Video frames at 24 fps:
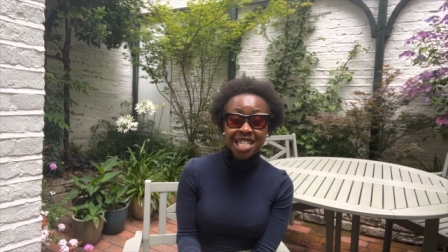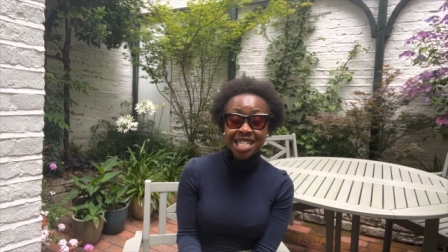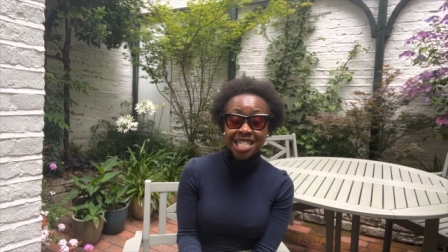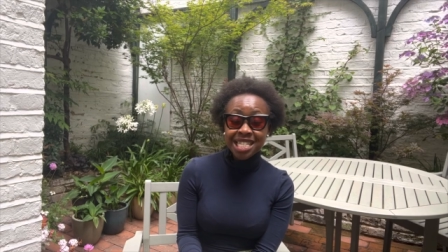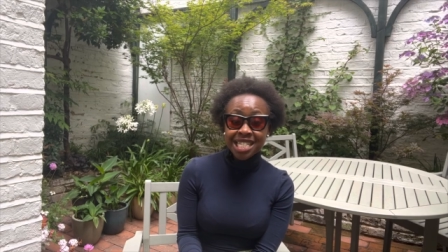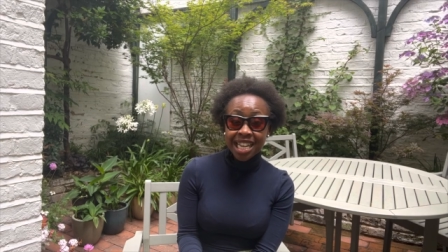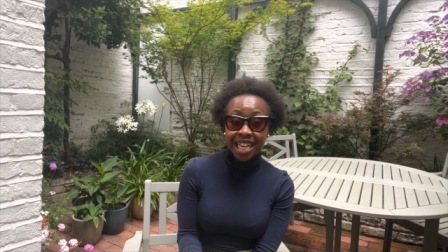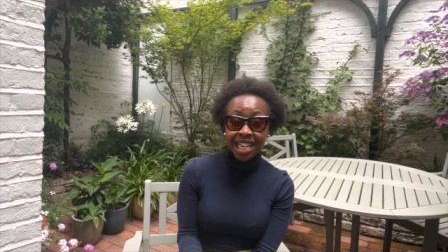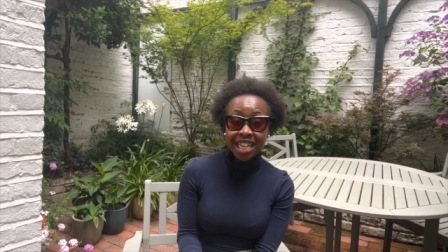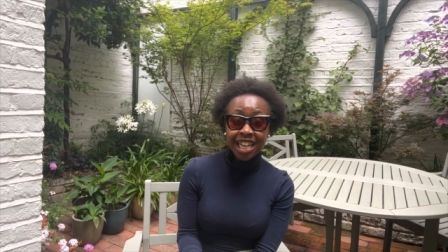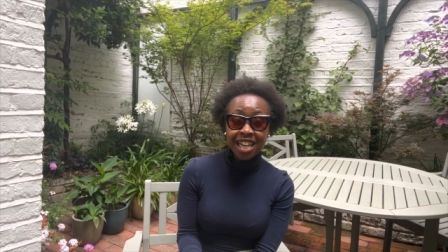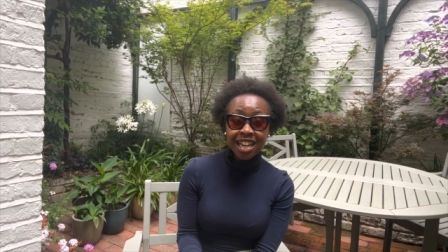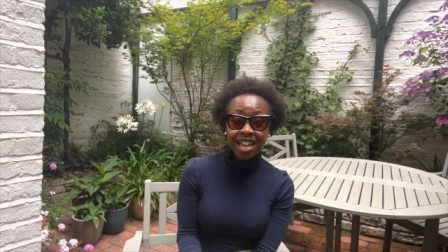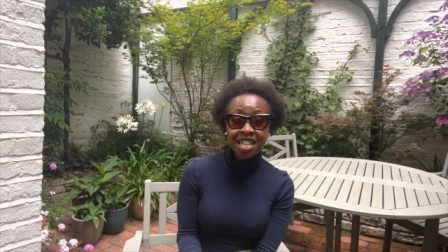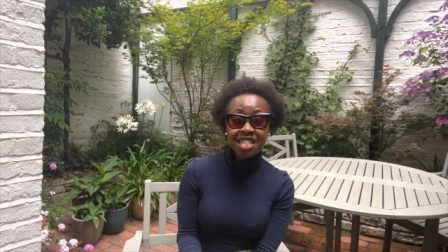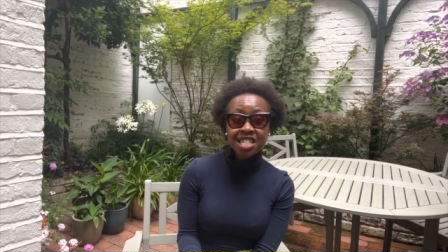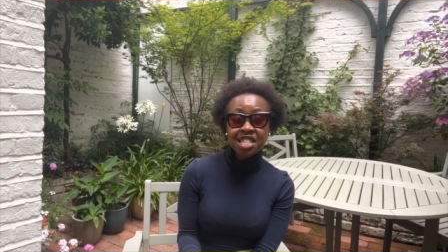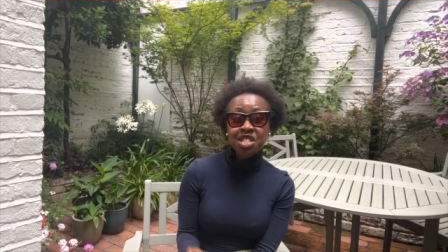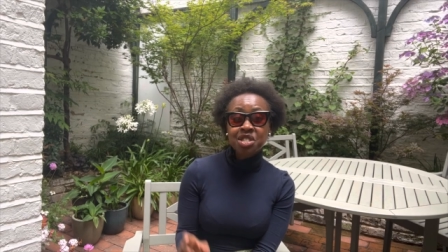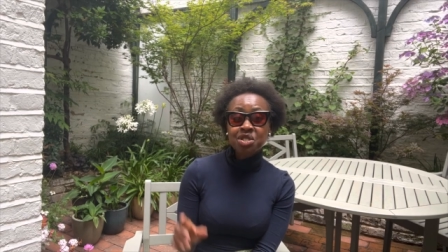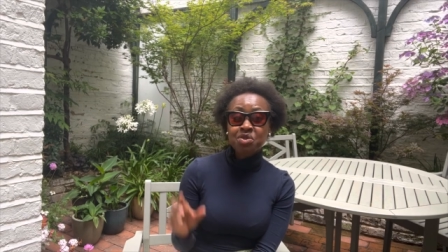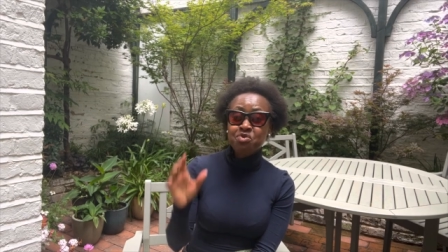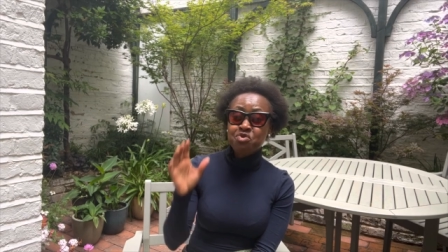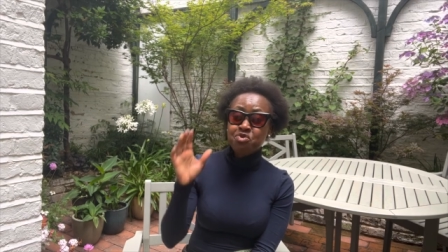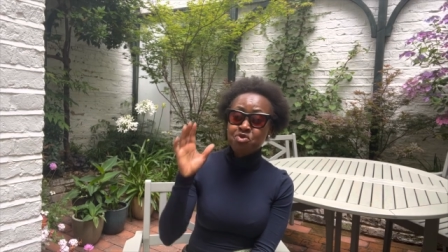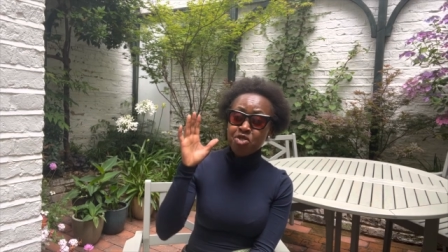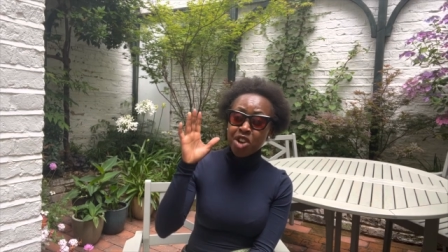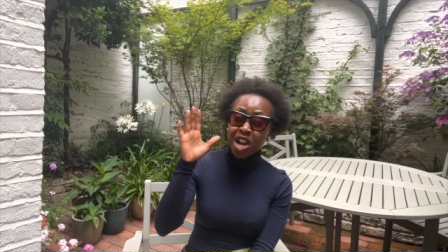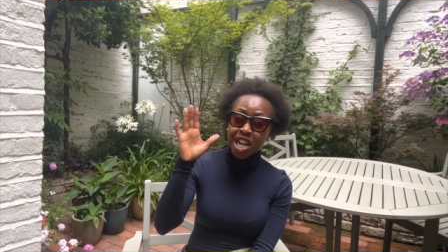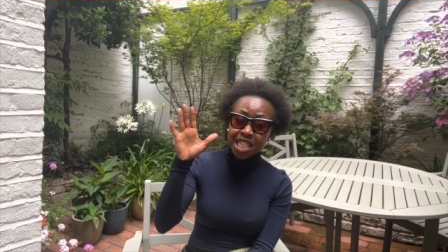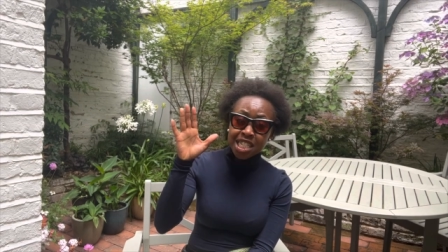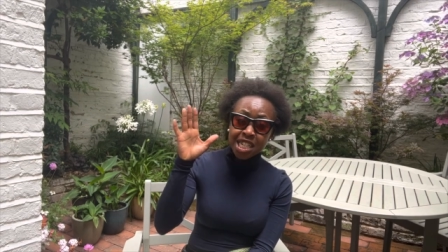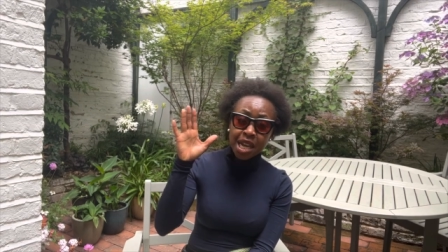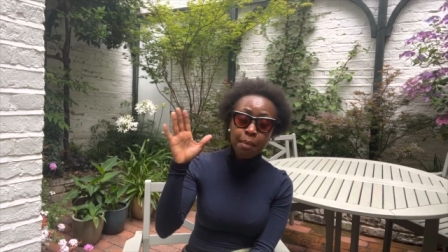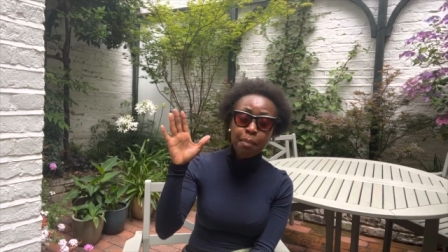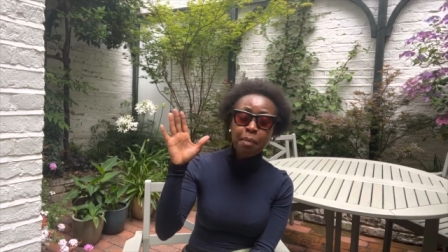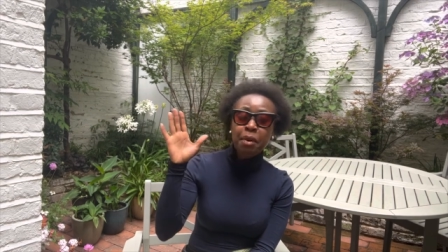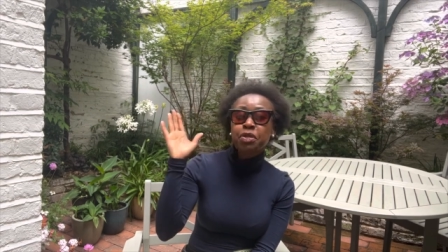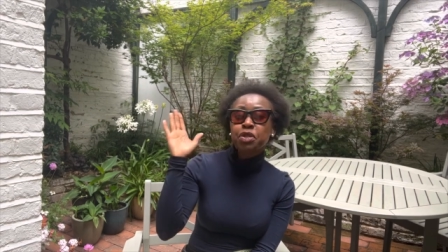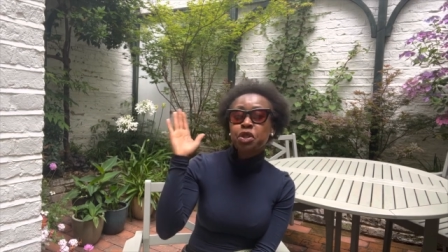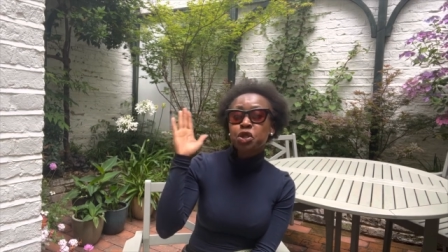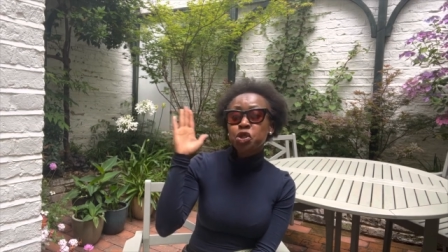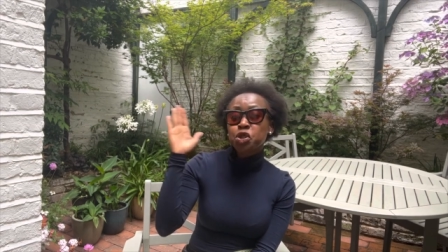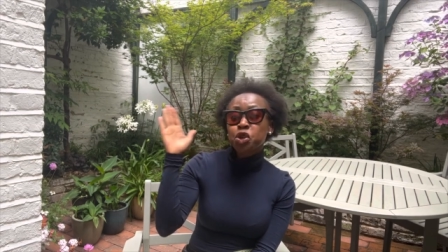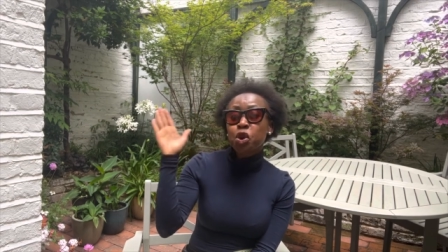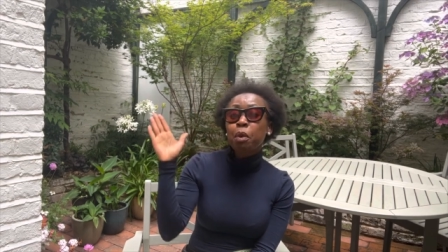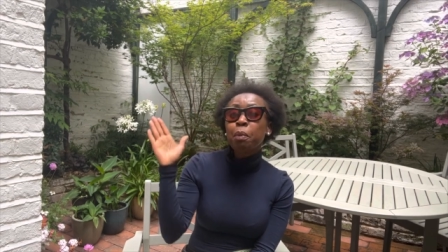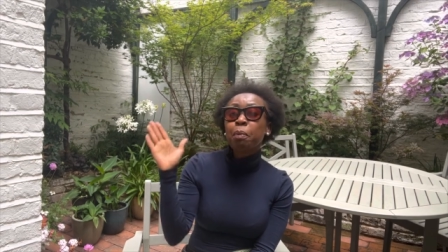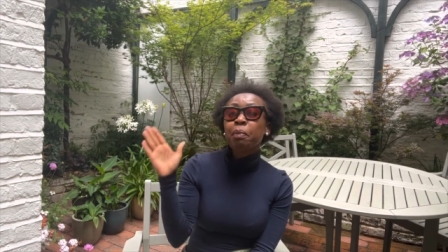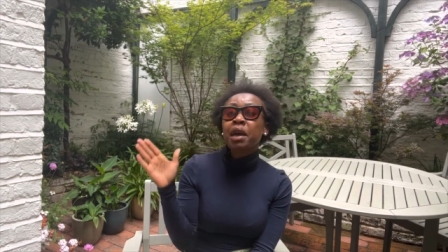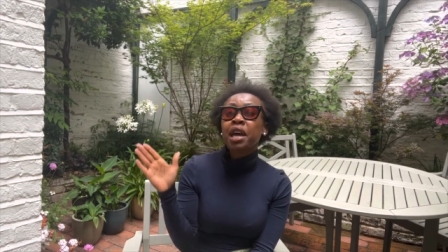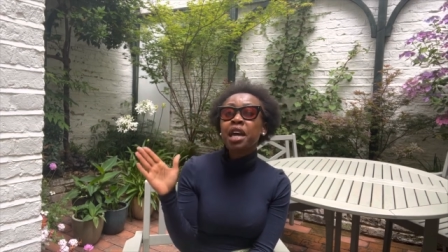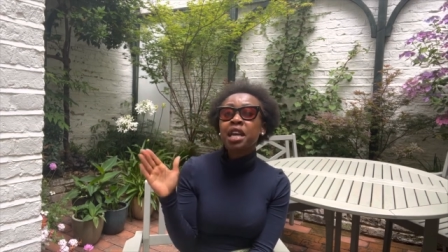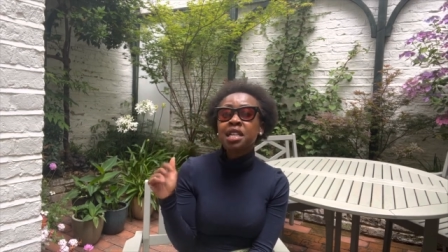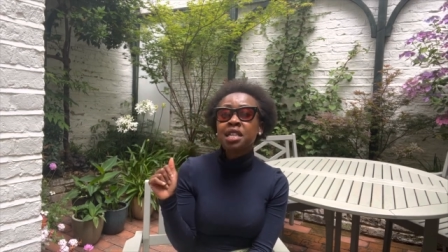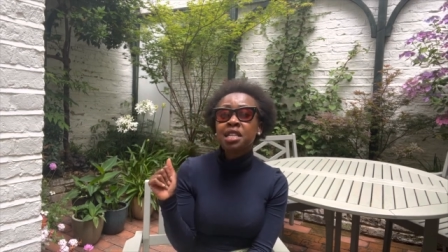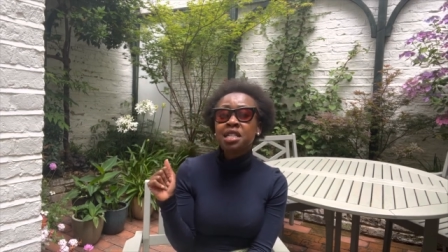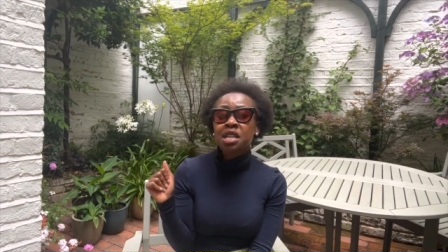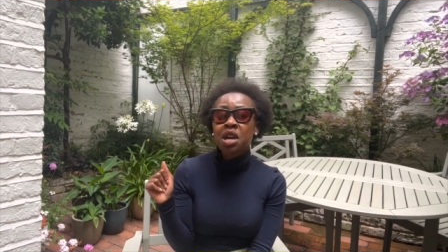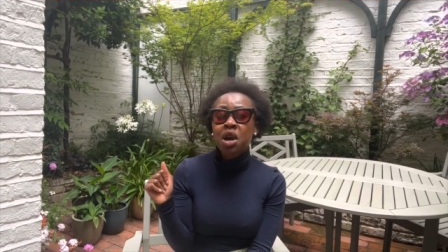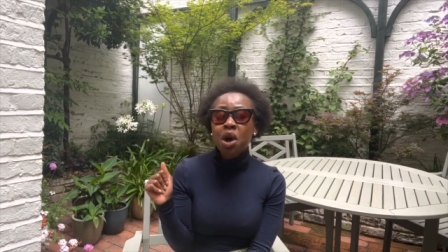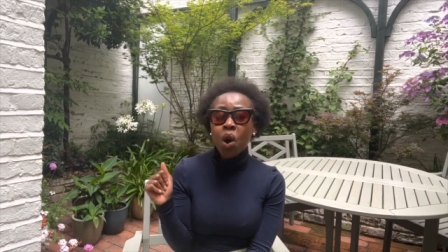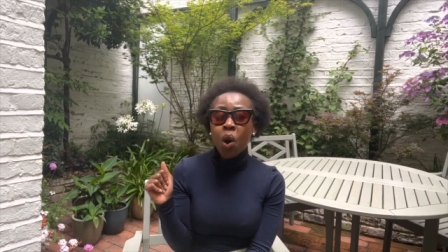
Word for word: sunglasses right up at the top end